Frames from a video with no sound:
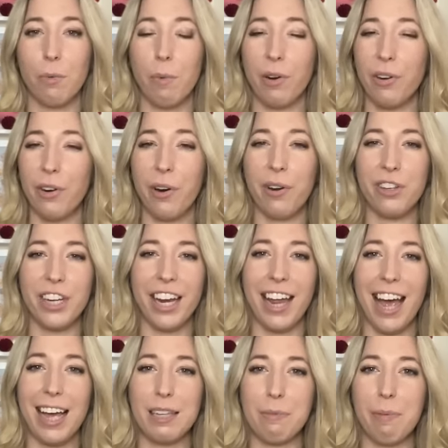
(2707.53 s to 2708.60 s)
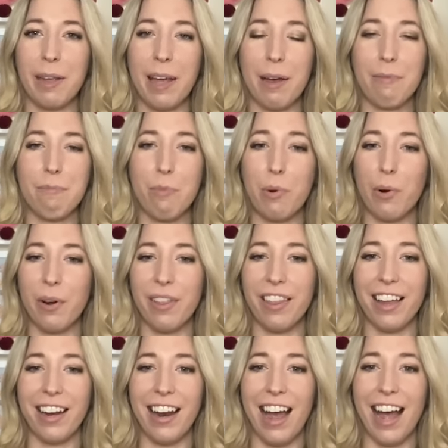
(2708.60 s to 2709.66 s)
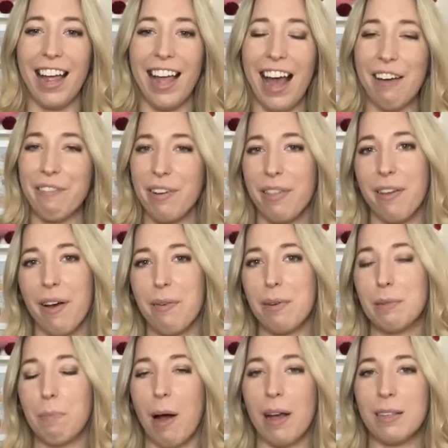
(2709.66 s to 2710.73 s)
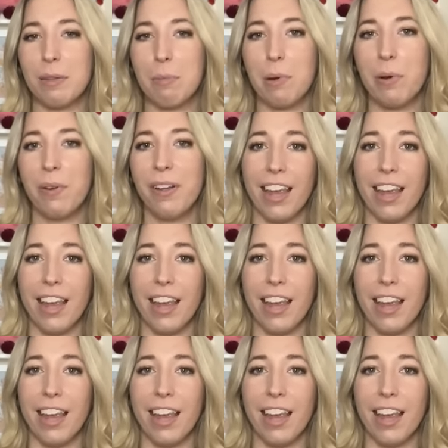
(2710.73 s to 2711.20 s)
Wonder Crochet has become more than I ever thought was possible